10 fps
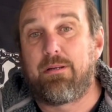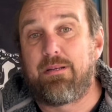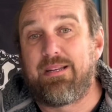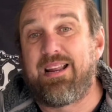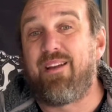
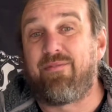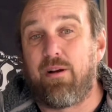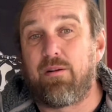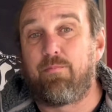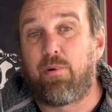
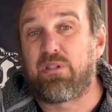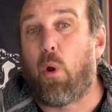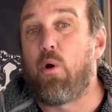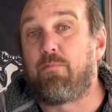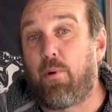together
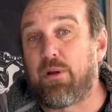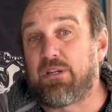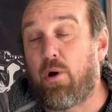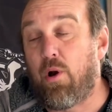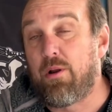side by
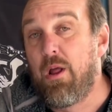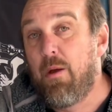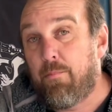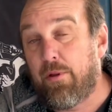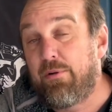side,
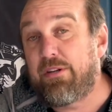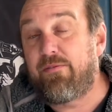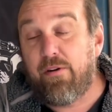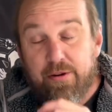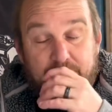but there is a
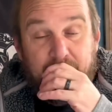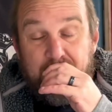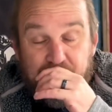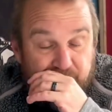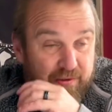very
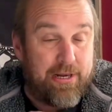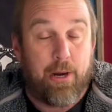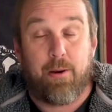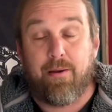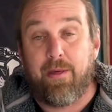very good
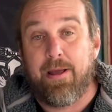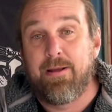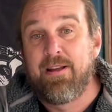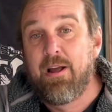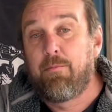video out there
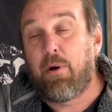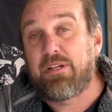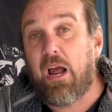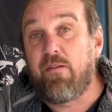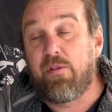by
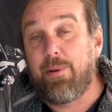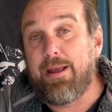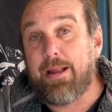Dave the Beer